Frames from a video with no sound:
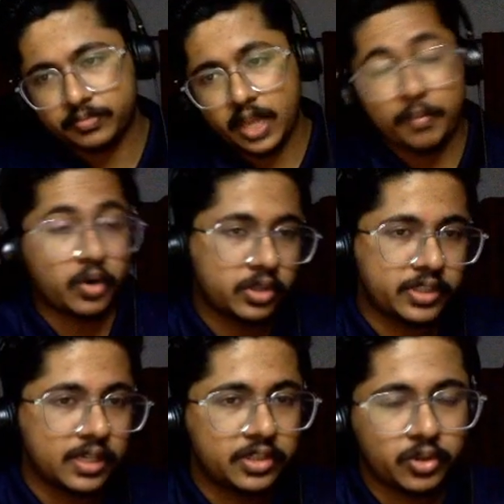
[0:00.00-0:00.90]
I'm not
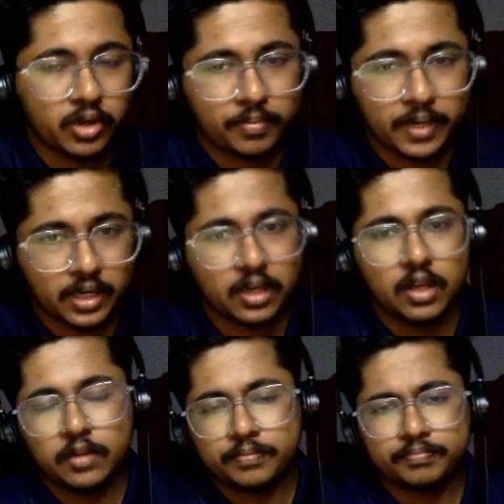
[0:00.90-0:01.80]
still sure, but
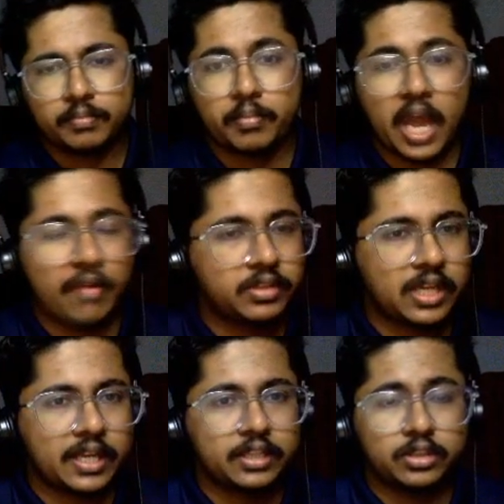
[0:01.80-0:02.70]
I was
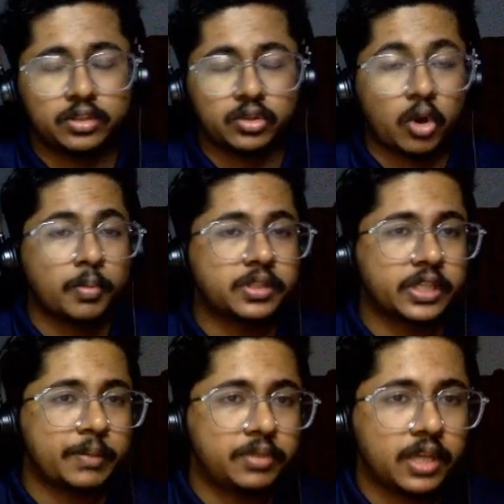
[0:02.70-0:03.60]
like so much
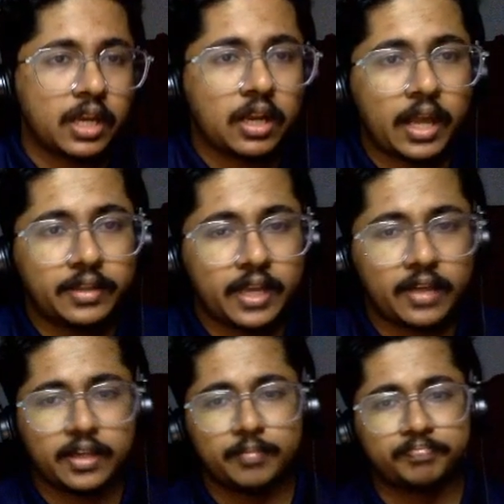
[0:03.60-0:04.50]
skeptical at that
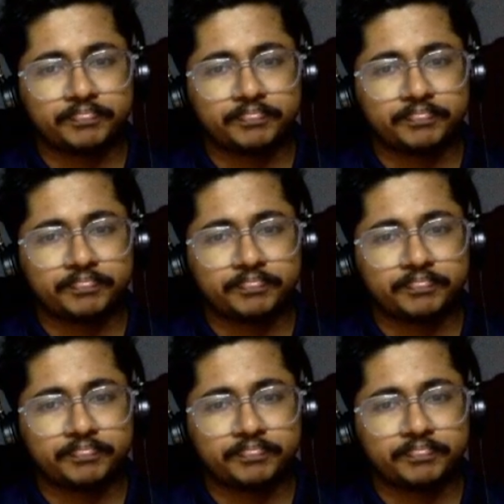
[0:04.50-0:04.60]
time.